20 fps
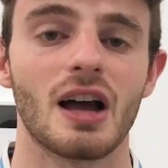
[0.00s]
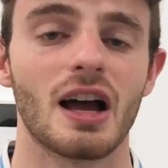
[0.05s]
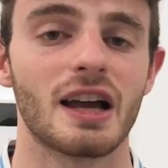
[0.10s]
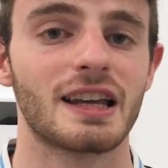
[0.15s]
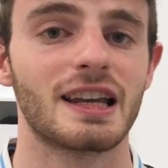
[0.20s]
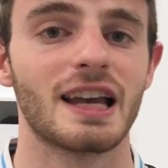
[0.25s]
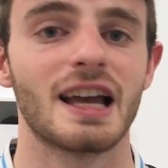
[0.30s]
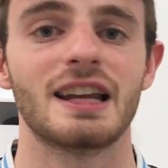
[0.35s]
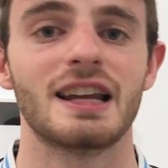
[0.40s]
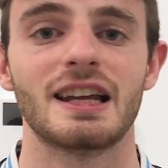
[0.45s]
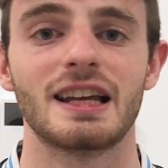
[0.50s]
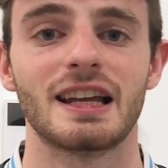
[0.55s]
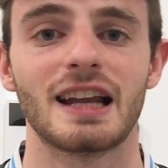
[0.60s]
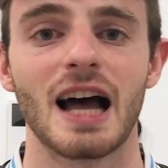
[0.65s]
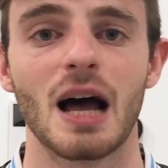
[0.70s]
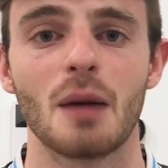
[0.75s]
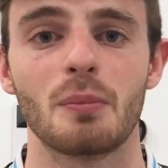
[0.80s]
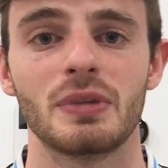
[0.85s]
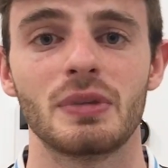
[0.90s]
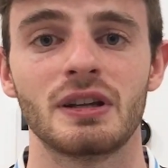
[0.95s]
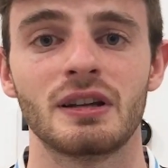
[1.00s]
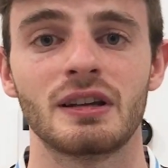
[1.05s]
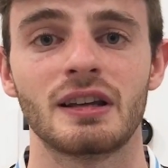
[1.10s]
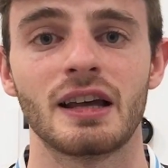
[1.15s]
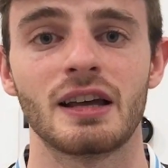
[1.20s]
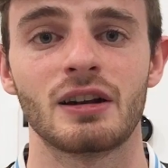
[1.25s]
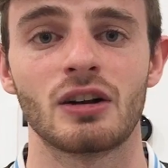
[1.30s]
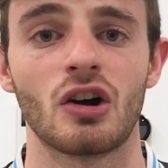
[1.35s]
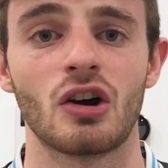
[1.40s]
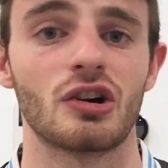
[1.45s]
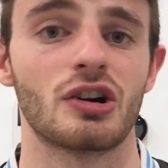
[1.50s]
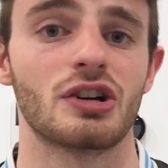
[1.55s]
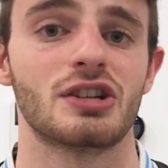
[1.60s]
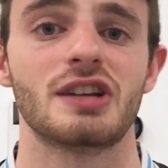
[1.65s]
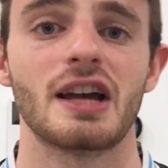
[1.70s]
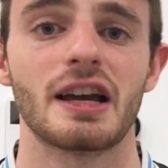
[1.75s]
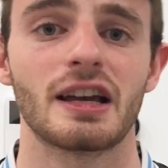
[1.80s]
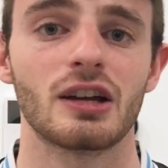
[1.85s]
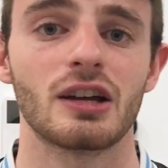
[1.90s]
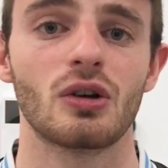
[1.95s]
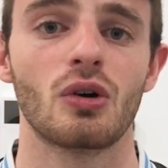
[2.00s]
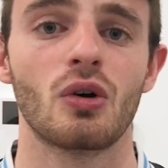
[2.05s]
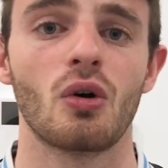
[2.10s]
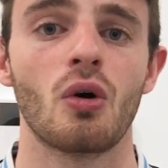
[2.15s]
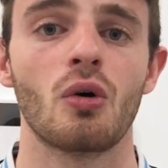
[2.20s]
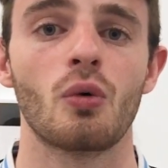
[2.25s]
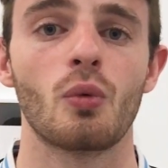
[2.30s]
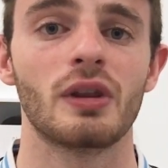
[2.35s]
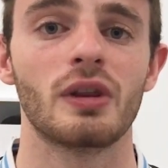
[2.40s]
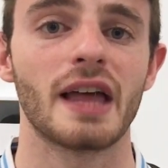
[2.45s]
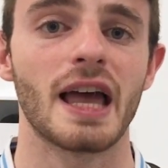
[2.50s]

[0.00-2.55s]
Again, it happened then on our second goal with